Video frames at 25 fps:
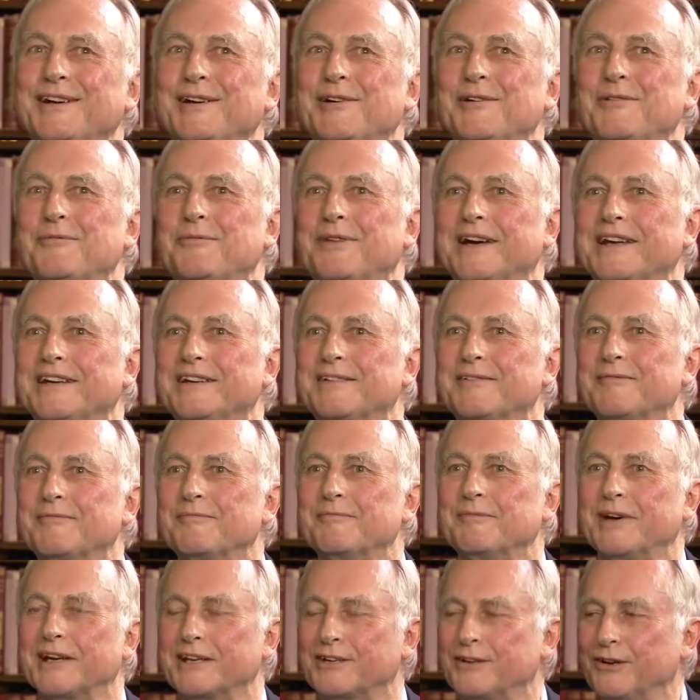When
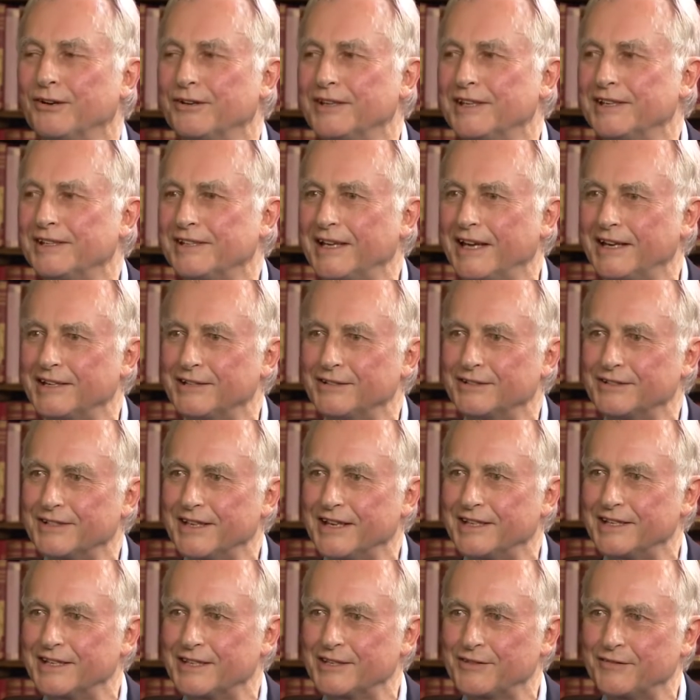my colleague Daniel
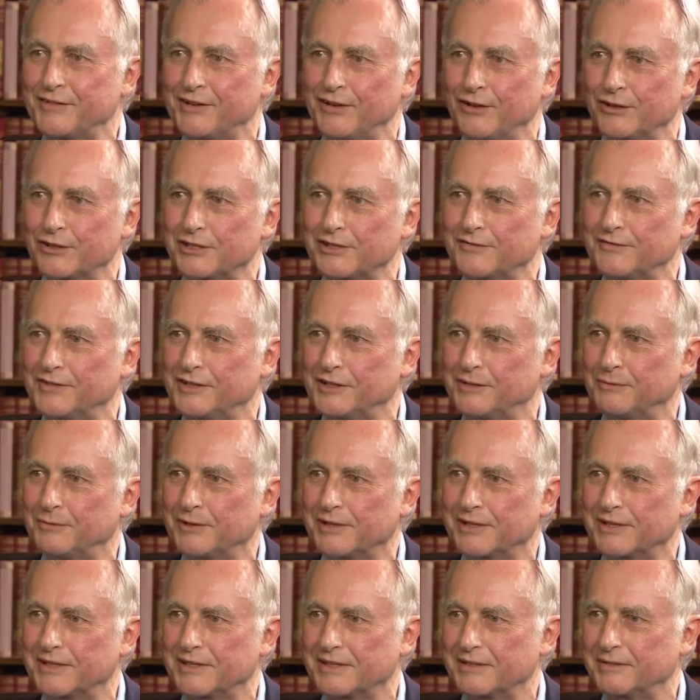Dennett, the philosopher,
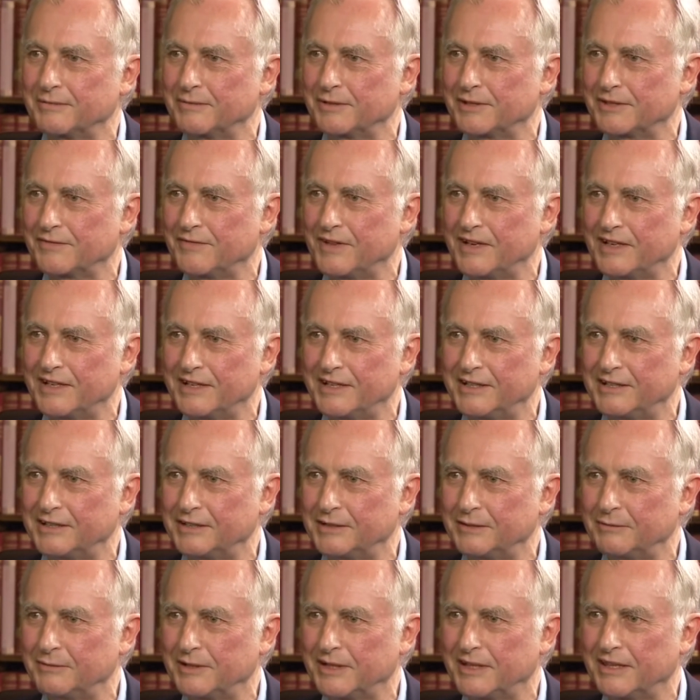was very
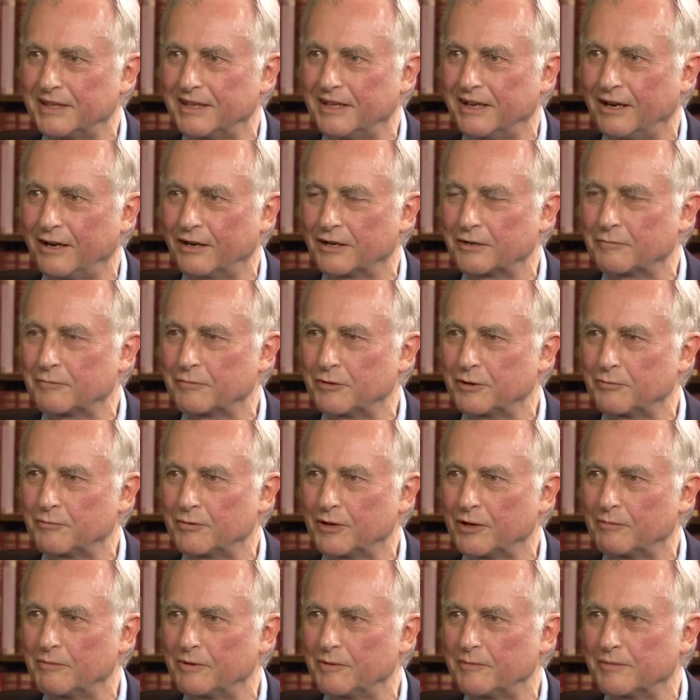ill with heart
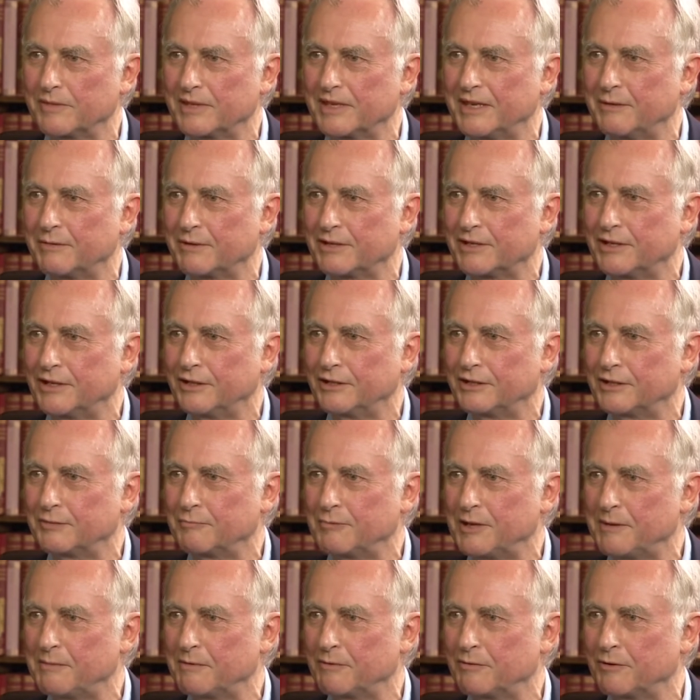problems, he was told that
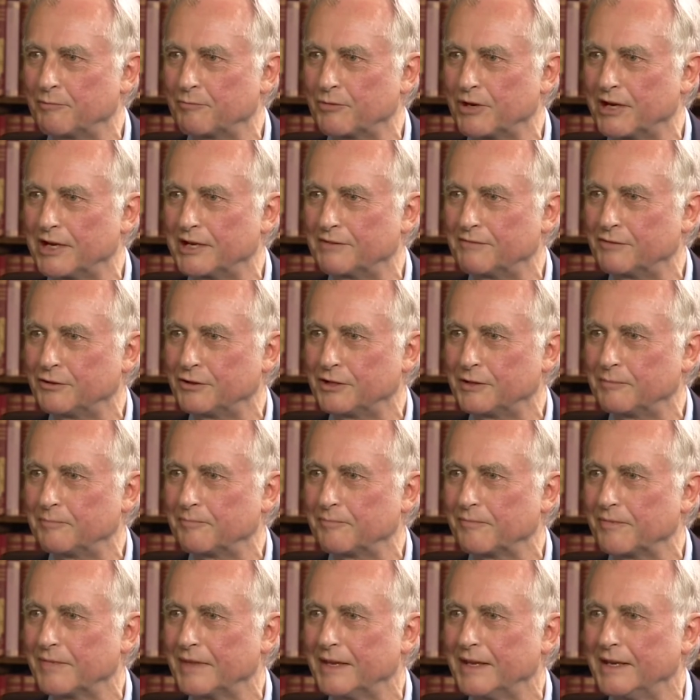people were praying for him.
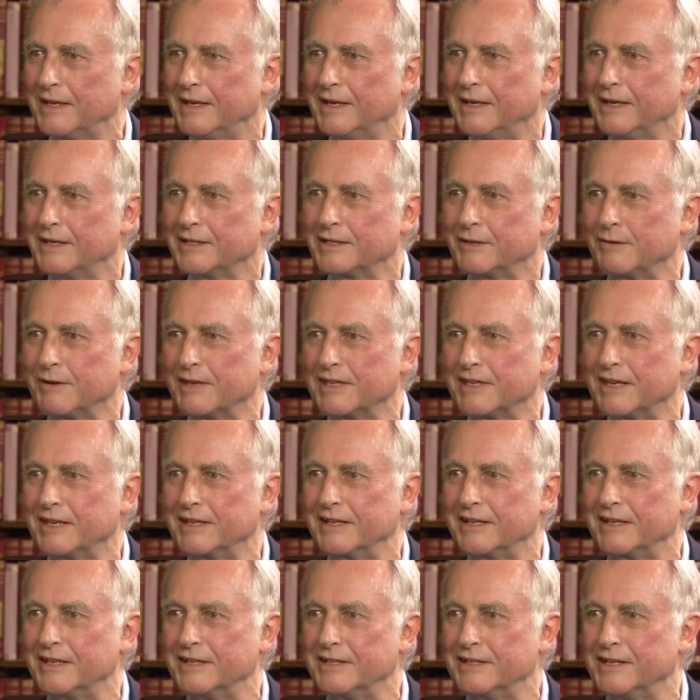So he
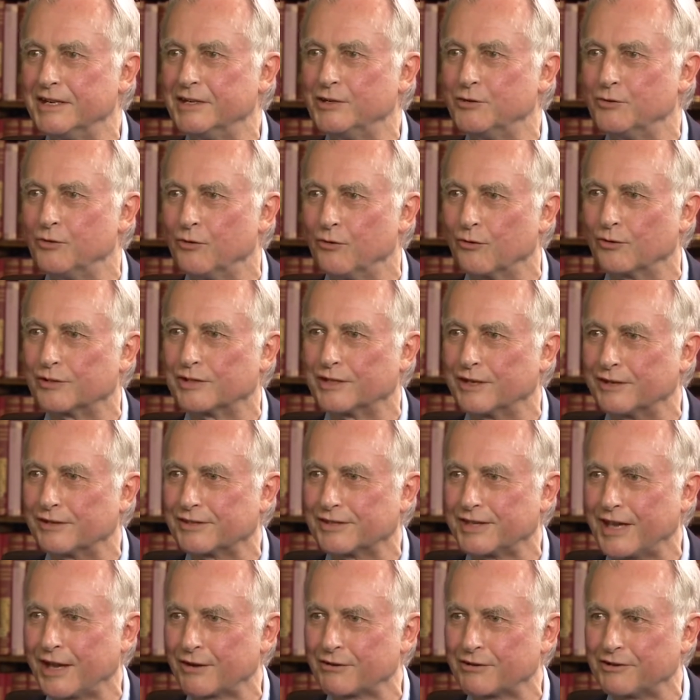said, and did you also
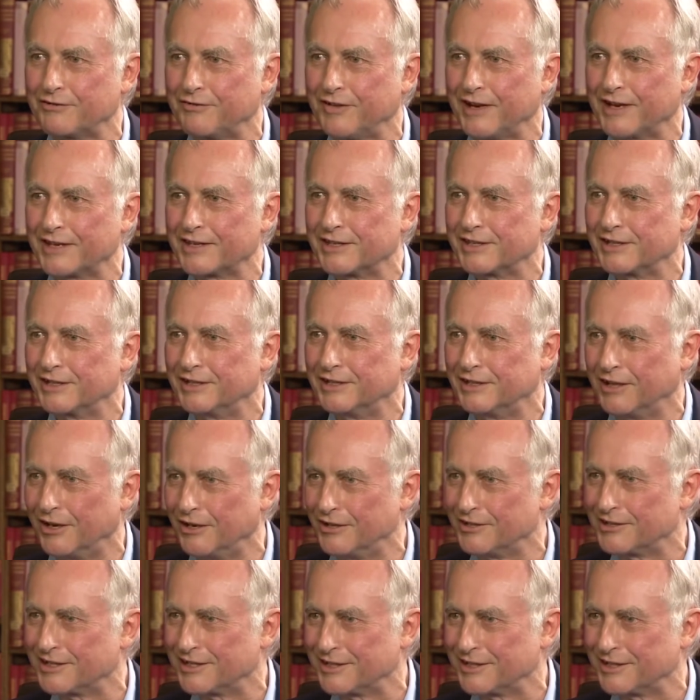sacrifice a goat?